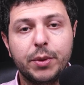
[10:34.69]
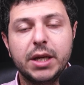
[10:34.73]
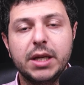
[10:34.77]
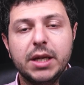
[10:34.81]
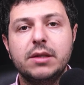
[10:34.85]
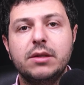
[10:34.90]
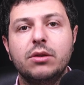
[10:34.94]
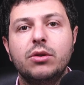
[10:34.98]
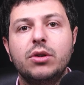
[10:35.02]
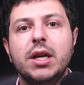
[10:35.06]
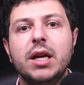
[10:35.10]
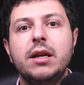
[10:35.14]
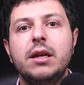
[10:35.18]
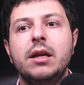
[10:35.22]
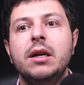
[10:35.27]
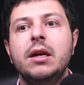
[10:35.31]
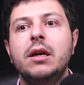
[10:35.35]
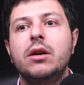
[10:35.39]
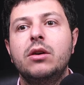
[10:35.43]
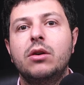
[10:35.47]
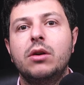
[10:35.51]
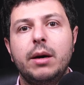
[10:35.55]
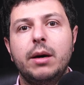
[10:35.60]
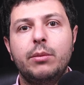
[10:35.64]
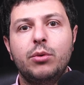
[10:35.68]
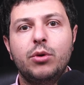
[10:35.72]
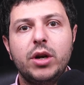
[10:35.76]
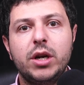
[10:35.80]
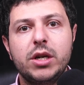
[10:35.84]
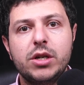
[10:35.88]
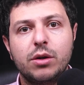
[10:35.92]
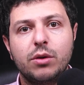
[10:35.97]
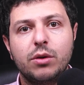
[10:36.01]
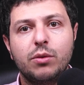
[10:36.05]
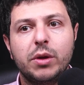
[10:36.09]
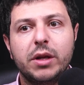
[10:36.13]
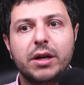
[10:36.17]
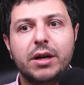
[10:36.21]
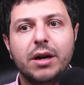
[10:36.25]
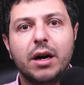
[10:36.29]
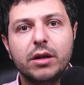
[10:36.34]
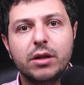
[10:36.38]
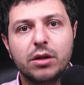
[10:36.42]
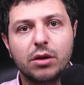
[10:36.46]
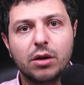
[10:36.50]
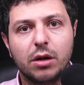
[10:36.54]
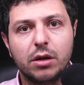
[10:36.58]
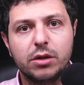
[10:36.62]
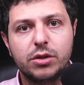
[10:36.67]
So, again, collaboration with a
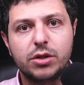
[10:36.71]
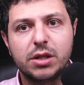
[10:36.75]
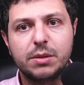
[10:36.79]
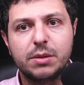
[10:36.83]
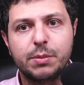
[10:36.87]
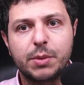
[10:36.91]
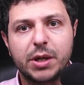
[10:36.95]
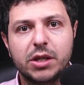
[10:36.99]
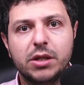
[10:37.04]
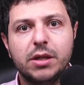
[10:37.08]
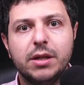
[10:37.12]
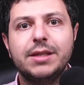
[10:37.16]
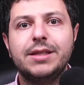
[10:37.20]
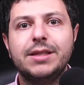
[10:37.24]
cardiology specialist